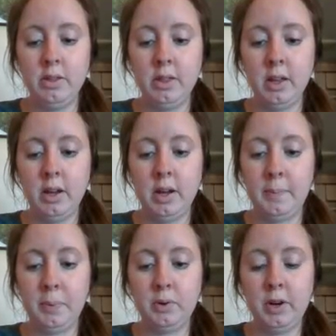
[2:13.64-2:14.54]

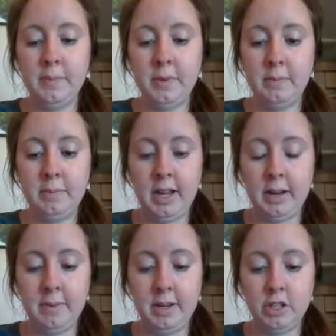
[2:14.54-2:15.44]
The program can
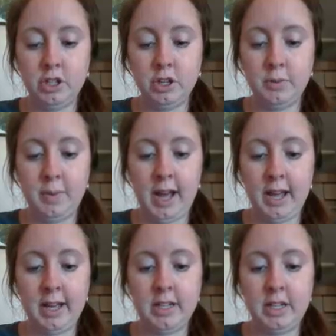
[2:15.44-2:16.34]
be administered
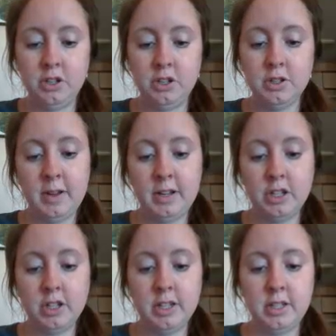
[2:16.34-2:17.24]
by a teacher,
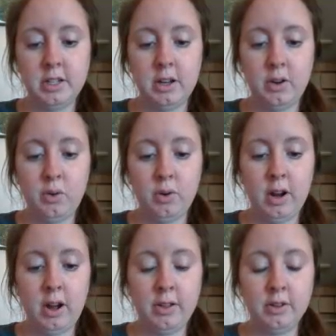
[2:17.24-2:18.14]
specialist, or
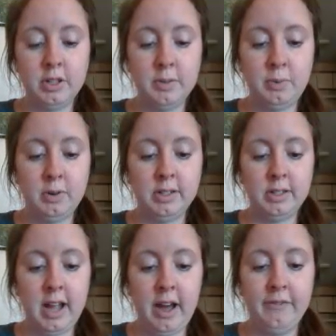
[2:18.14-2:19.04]
other support
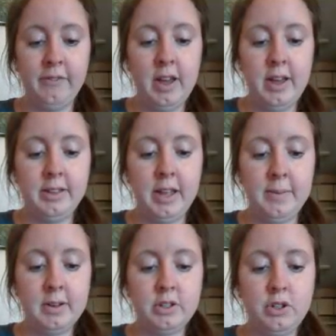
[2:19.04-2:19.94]
staff. They must
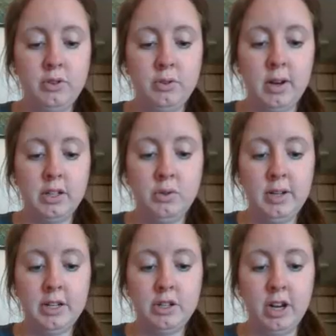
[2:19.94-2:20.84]
do a
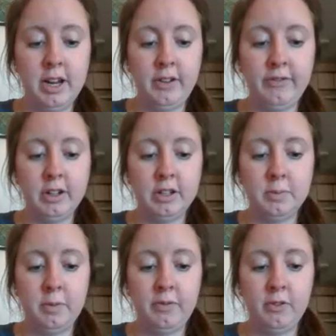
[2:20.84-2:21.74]
2-day training
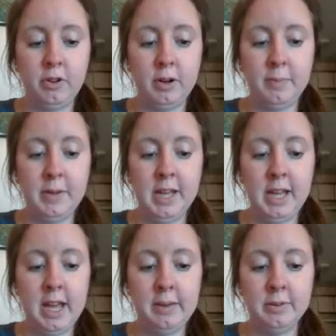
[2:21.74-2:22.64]
first before being
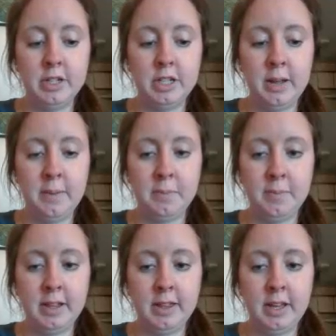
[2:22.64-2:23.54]
able to implement the
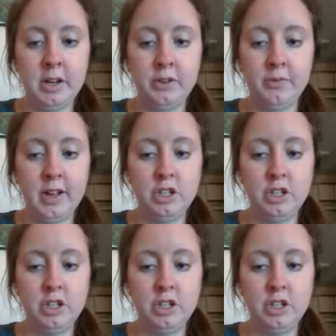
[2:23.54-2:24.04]
intervention.